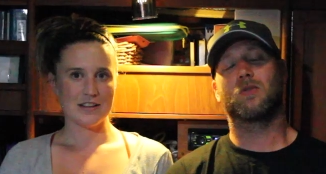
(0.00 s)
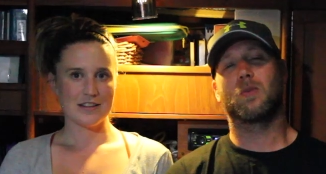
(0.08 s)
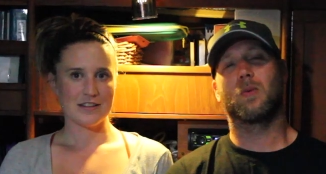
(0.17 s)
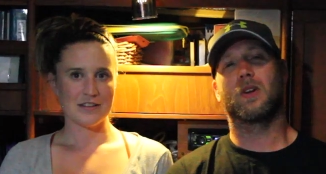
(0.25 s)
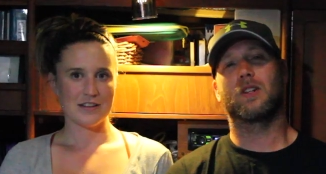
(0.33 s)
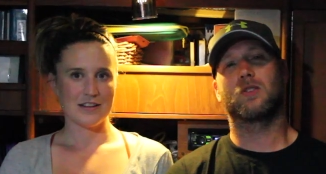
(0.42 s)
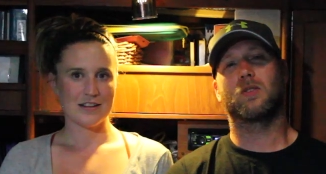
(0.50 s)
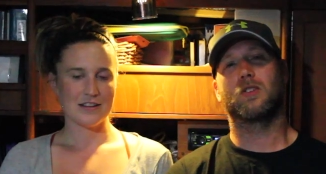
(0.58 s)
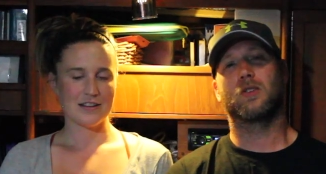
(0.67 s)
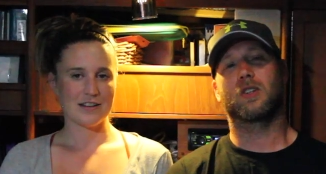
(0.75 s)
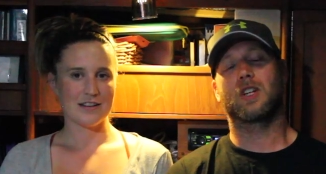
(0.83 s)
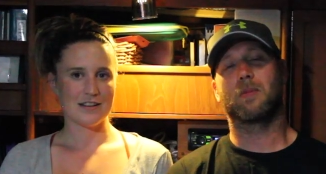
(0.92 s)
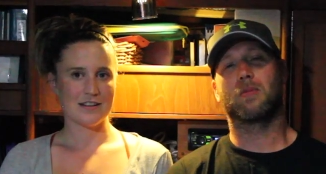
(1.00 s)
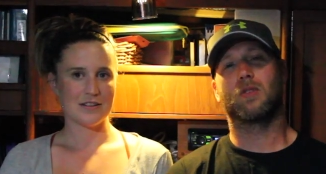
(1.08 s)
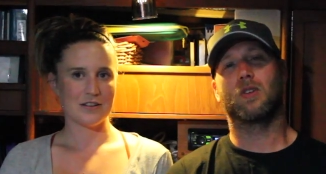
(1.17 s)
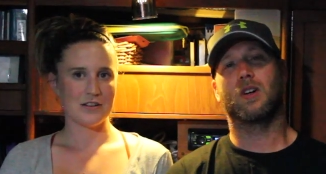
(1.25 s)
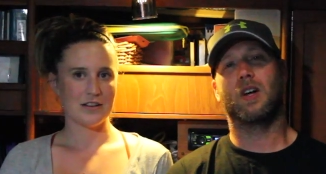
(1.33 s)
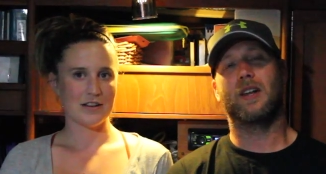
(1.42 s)
Speaker 1: We wanted to do a
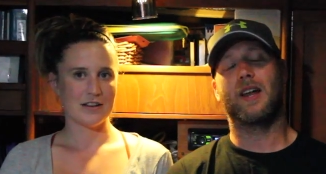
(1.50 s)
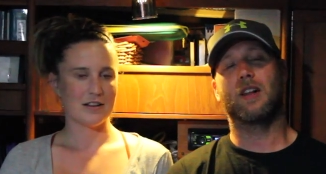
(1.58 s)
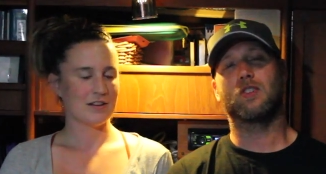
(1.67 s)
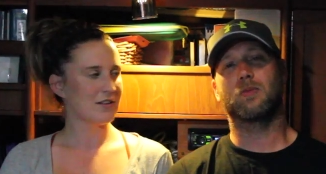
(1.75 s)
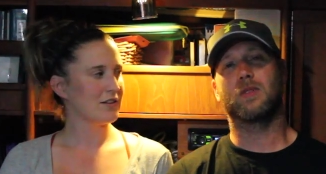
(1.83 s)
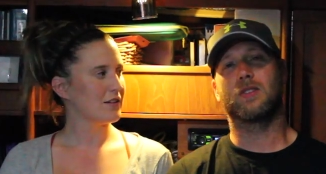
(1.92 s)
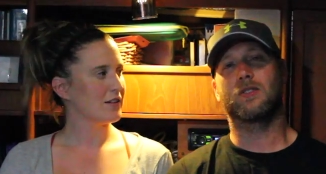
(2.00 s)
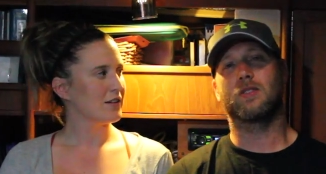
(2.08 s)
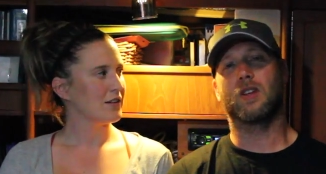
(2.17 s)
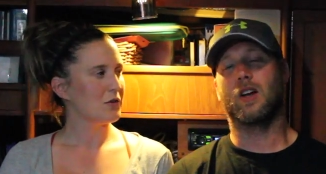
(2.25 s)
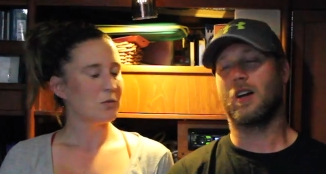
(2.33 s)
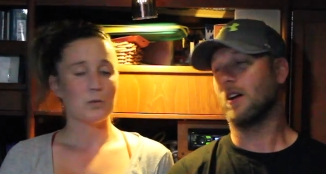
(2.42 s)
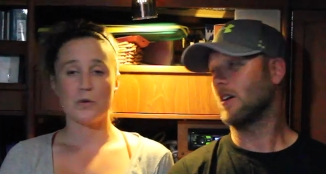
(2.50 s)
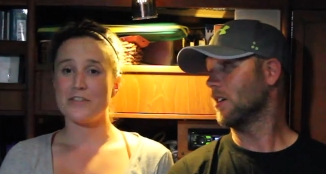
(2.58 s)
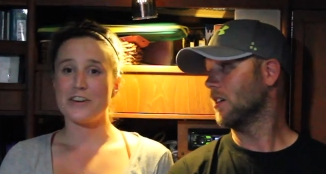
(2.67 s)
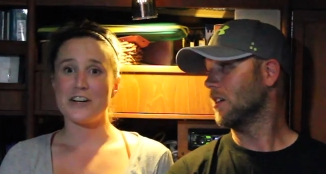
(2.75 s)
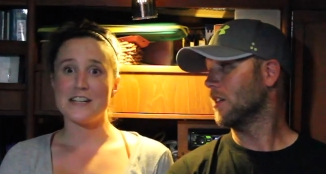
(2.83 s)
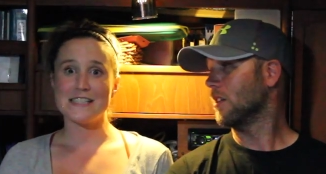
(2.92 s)
couple announcements.
Speaker 2: We're
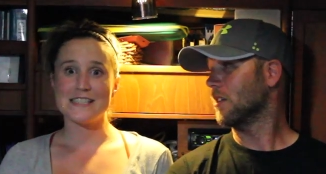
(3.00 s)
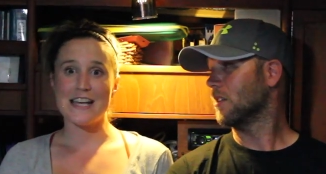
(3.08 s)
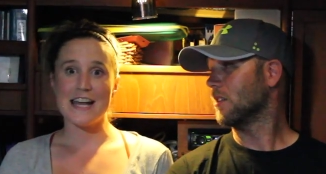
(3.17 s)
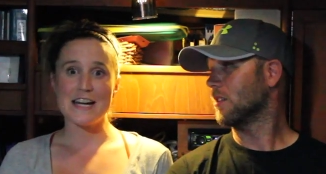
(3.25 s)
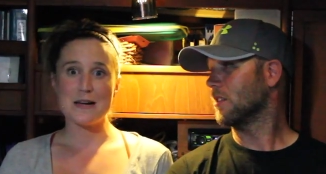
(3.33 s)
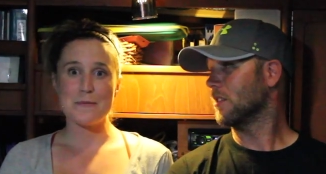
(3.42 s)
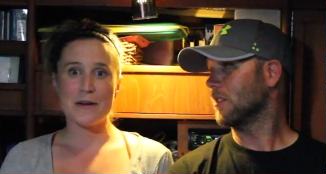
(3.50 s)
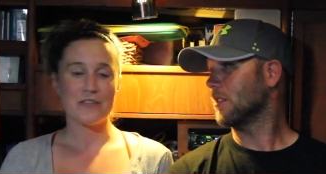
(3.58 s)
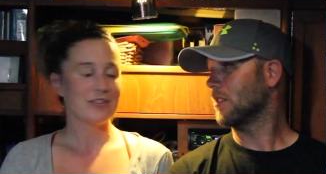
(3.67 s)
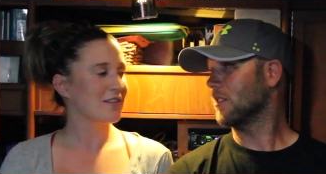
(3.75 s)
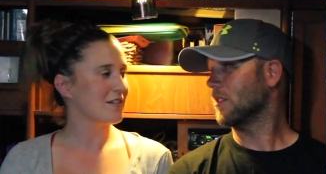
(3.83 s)
very excited about